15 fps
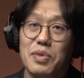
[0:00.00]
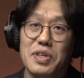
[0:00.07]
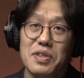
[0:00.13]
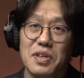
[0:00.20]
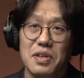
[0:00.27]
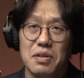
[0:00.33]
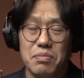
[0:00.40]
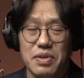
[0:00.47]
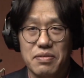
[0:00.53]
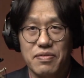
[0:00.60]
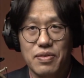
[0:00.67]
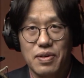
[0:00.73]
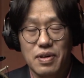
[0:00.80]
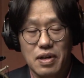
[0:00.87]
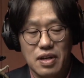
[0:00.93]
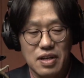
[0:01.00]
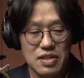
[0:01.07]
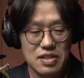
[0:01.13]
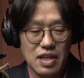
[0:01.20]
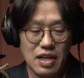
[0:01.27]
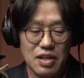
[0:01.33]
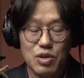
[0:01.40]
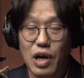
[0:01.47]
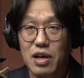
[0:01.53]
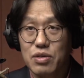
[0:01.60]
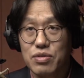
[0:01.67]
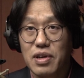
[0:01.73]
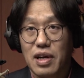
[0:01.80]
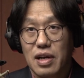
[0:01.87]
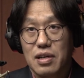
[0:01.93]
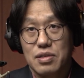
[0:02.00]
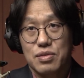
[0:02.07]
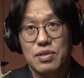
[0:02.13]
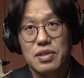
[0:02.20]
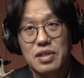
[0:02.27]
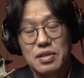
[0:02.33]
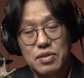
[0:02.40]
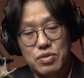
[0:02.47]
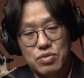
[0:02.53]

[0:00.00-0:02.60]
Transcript: been there before because I actually